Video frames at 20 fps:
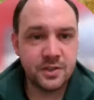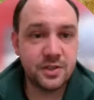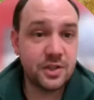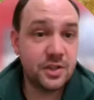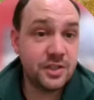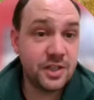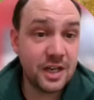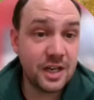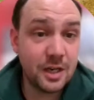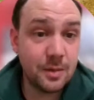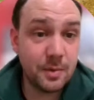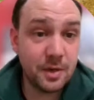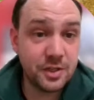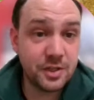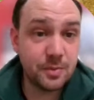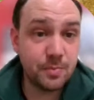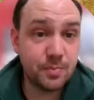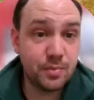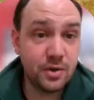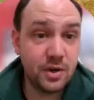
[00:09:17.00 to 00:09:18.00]
To the
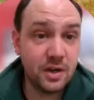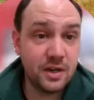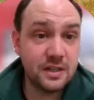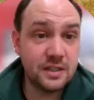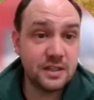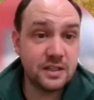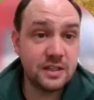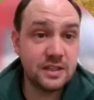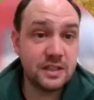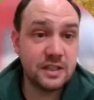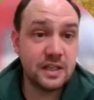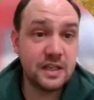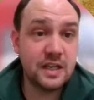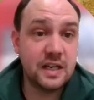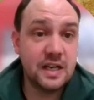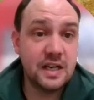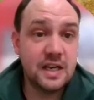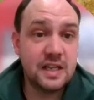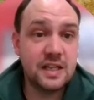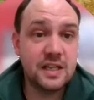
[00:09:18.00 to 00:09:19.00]
Jacobite surprise, you
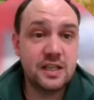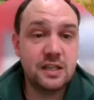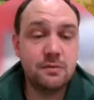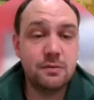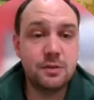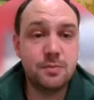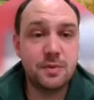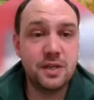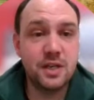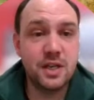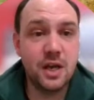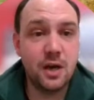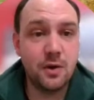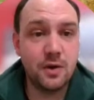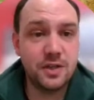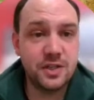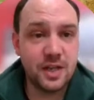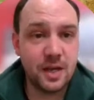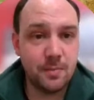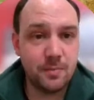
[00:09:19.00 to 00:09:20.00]
see, there seems to be
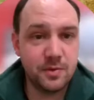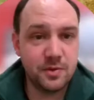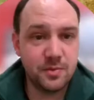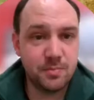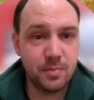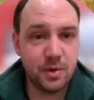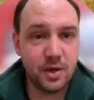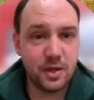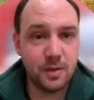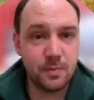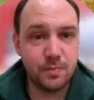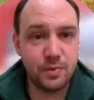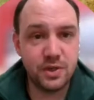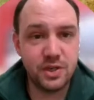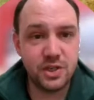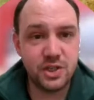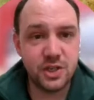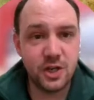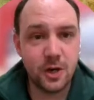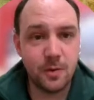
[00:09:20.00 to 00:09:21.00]
no attempt by the
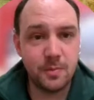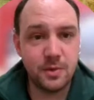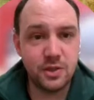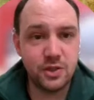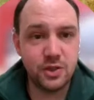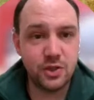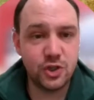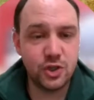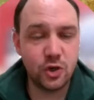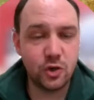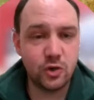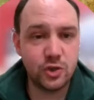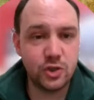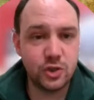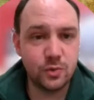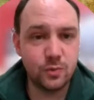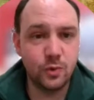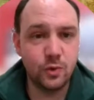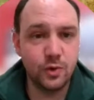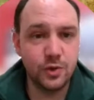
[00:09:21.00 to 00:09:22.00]
British army to shog
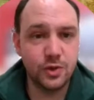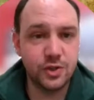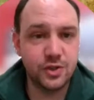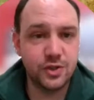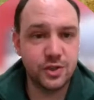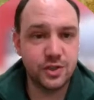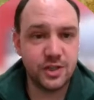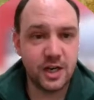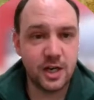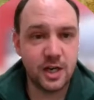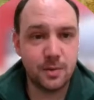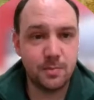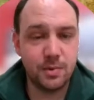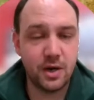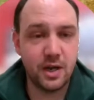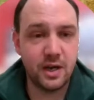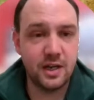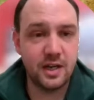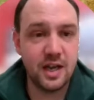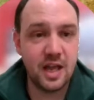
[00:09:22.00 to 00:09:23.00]
towards the
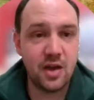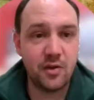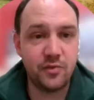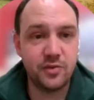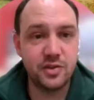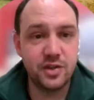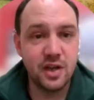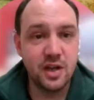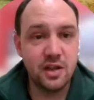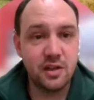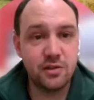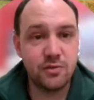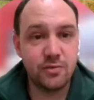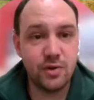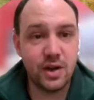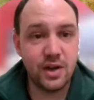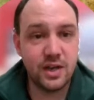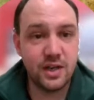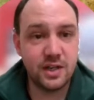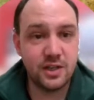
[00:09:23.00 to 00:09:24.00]
Jacobite left,
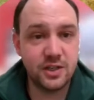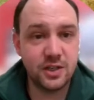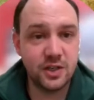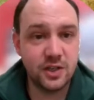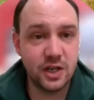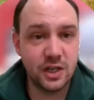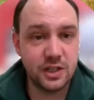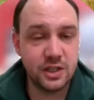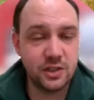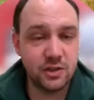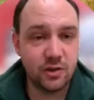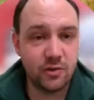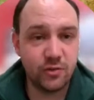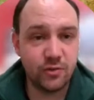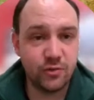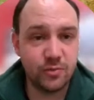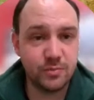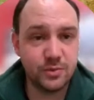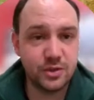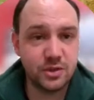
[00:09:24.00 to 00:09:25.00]
threatening to cut it off
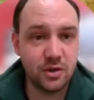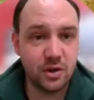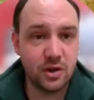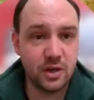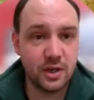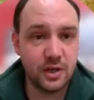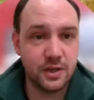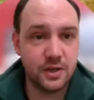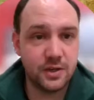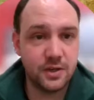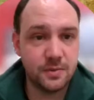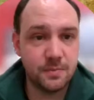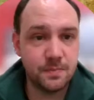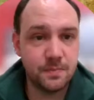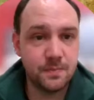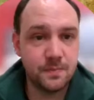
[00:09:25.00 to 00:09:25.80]
from Scotland.